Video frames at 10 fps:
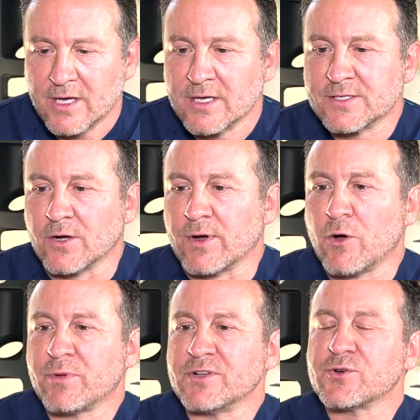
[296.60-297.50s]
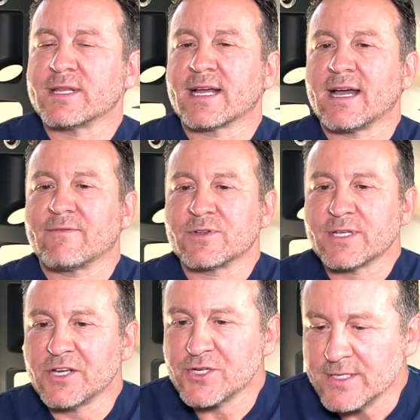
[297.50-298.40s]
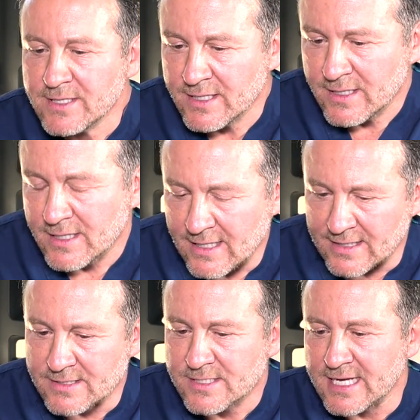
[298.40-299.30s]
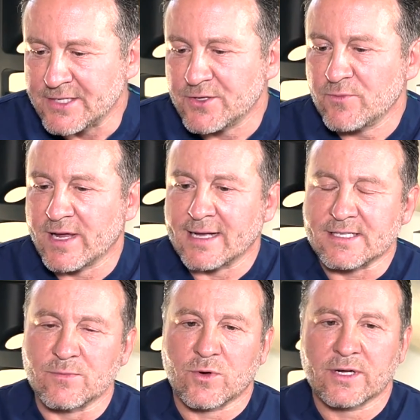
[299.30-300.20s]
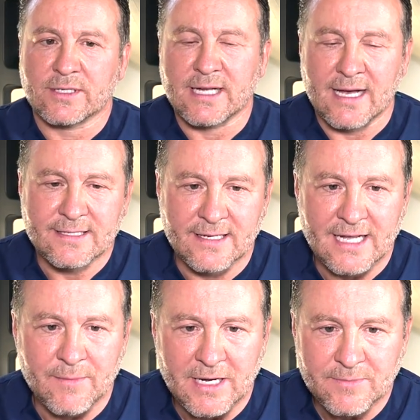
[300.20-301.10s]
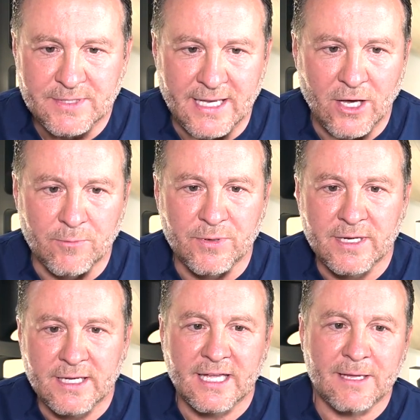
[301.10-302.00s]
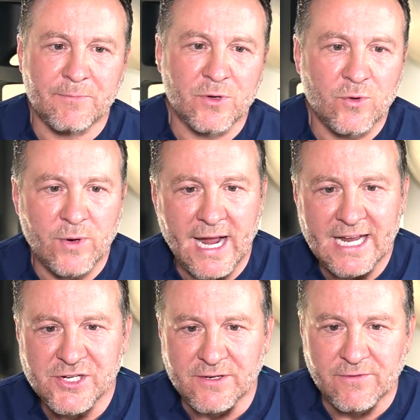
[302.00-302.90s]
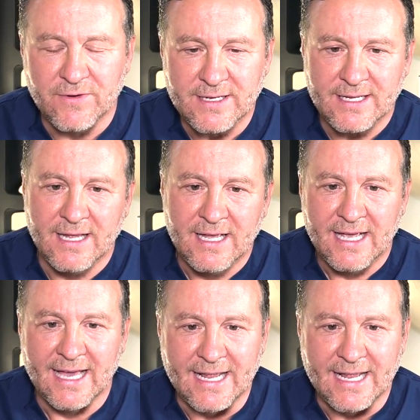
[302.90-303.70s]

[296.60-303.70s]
So hope you enjoyed that conversation. Uh, stay tuned. We got some more good content coming up to help keep you aging fit and